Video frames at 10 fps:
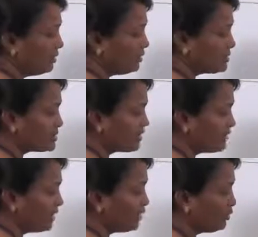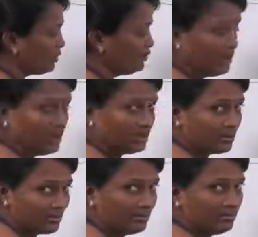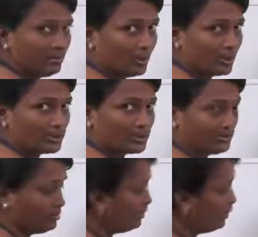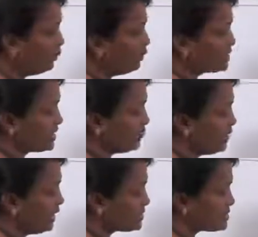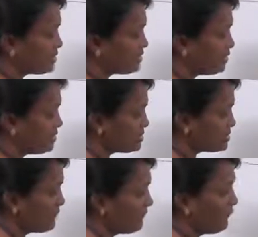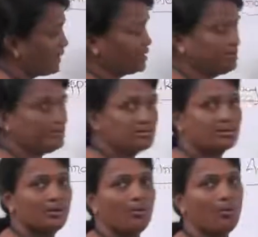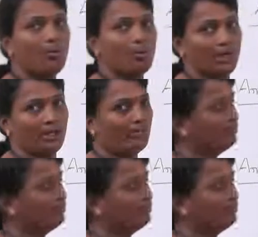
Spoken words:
it is referring to the beneath location which can be considered as -1.